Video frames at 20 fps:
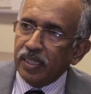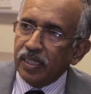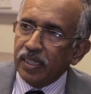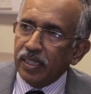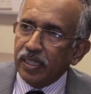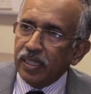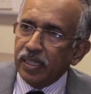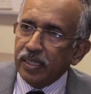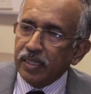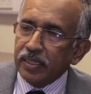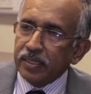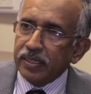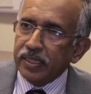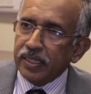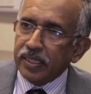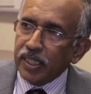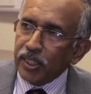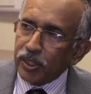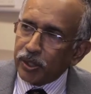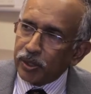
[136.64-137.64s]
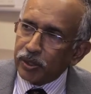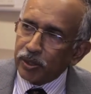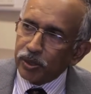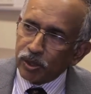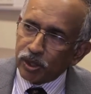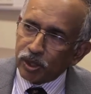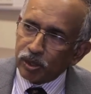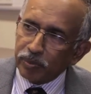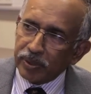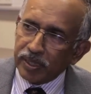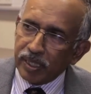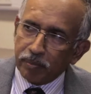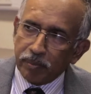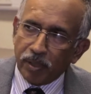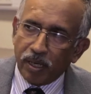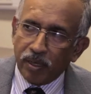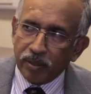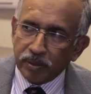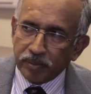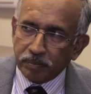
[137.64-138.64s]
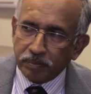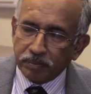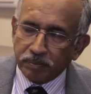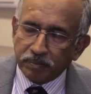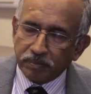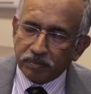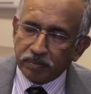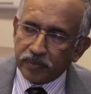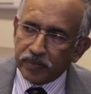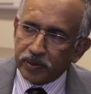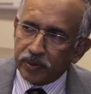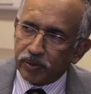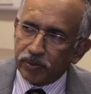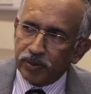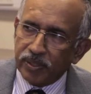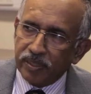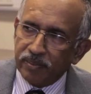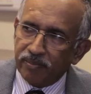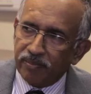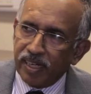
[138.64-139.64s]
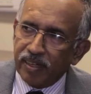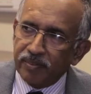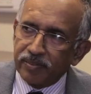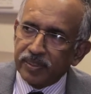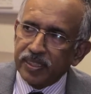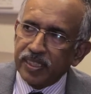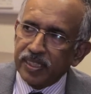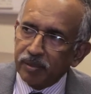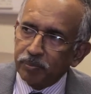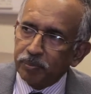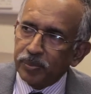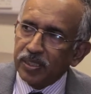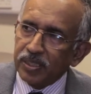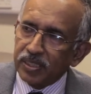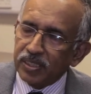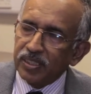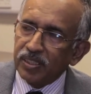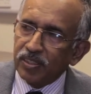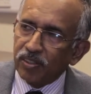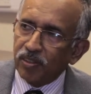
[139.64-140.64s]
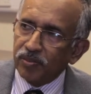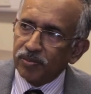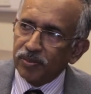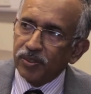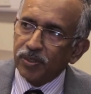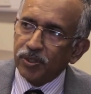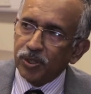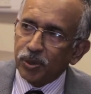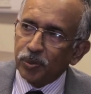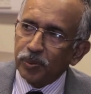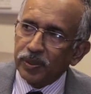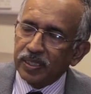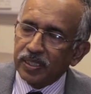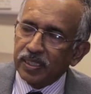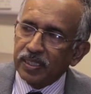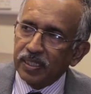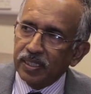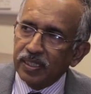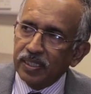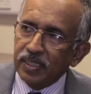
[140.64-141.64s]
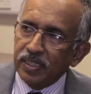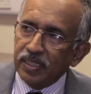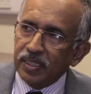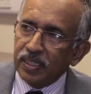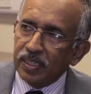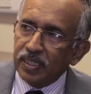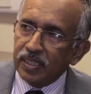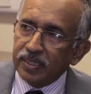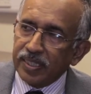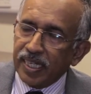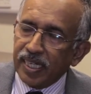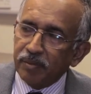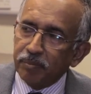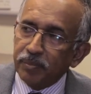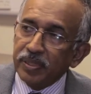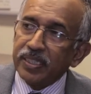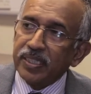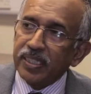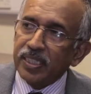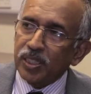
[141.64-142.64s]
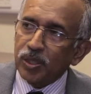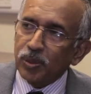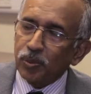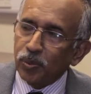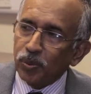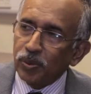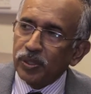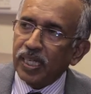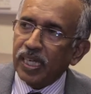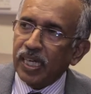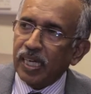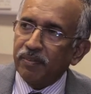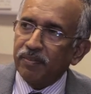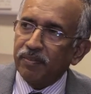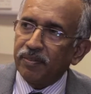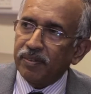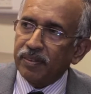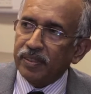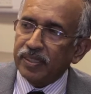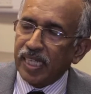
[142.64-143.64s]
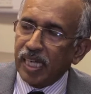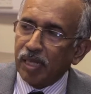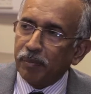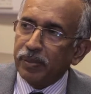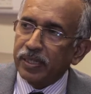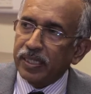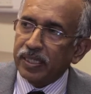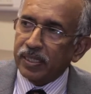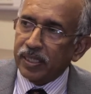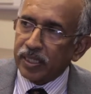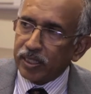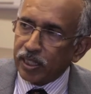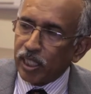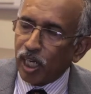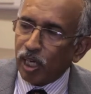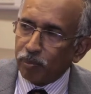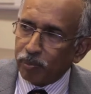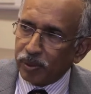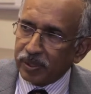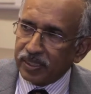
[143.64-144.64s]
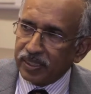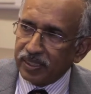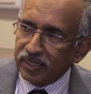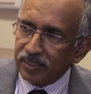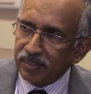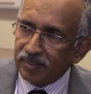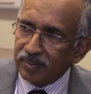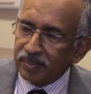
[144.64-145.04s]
the ratio used to be about 25-30% of those with diabetes would have diabetic retinopathy.